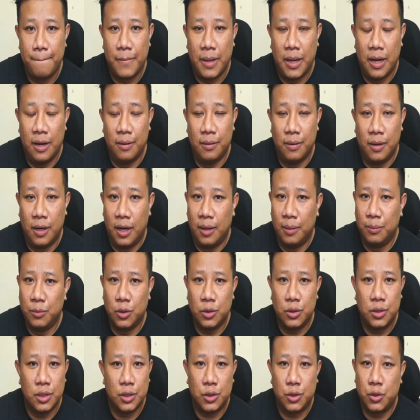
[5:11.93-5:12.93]
I'm
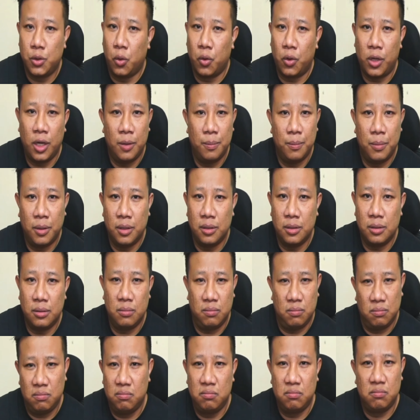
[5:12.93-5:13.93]
not just talking about,
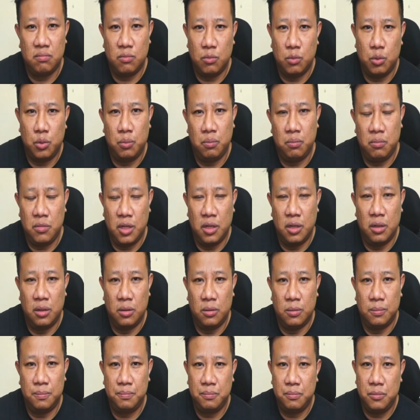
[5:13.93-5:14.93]
you
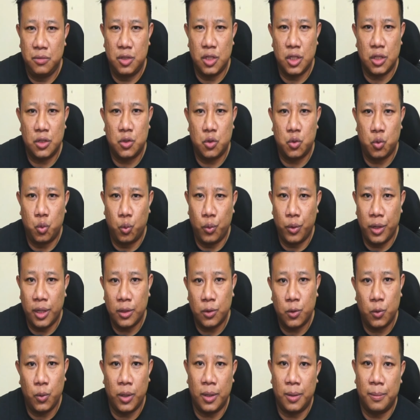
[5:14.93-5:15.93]
know, just real
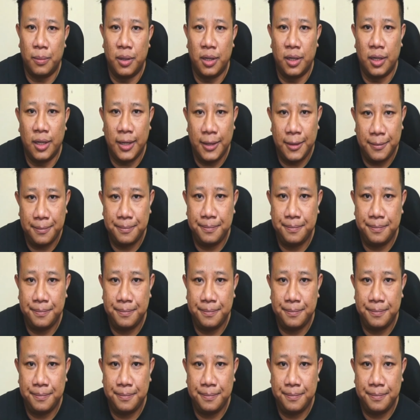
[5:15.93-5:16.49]
quick money.